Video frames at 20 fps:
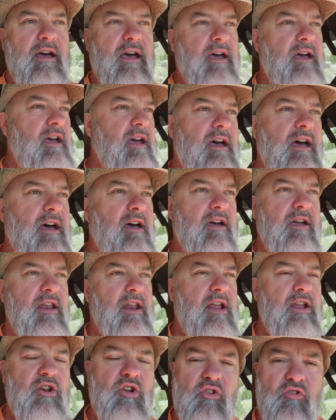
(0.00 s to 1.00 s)

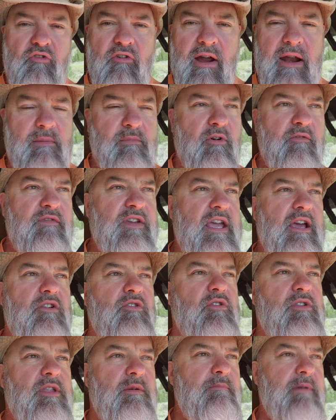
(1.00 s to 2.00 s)
an incredible
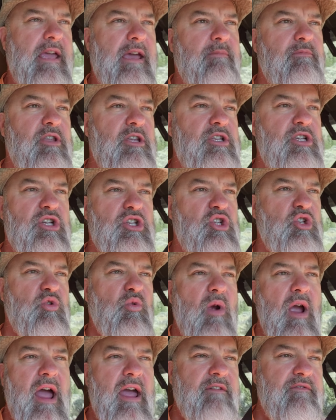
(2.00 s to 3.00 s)
vehicle to be able to just
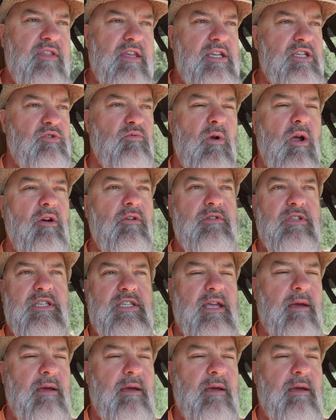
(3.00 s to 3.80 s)
drive these roads.